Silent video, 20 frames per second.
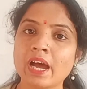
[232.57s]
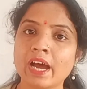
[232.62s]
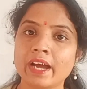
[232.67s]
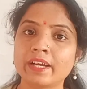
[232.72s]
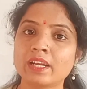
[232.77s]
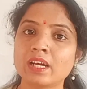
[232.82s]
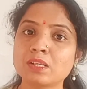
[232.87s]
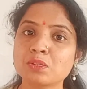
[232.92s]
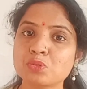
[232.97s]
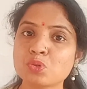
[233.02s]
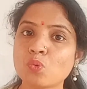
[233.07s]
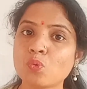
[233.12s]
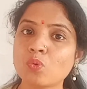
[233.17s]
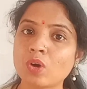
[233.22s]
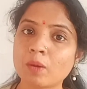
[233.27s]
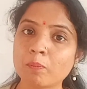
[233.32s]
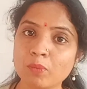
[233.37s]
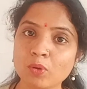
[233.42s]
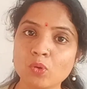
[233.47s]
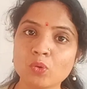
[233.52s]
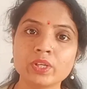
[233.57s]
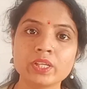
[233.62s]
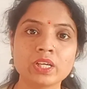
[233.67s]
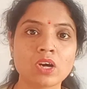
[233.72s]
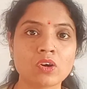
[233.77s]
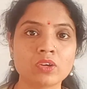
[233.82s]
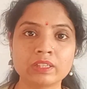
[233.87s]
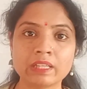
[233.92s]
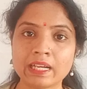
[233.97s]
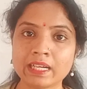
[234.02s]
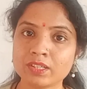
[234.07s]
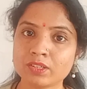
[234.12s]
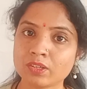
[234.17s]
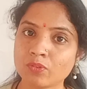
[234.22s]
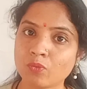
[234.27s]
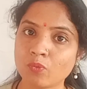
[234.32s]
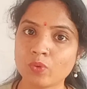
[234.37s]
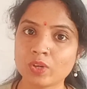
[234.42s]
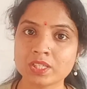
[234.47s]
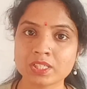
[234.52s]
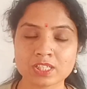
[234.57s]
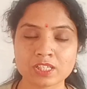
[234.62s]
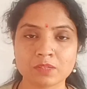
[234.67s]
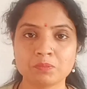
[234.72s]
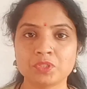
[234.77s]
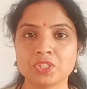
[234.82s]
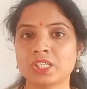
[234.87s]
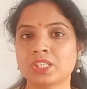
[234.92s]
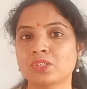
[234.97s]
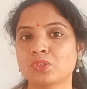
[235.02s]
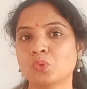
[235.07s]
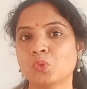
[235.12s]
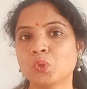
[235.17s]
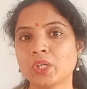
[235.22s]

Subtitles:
and also uploading on that one subject.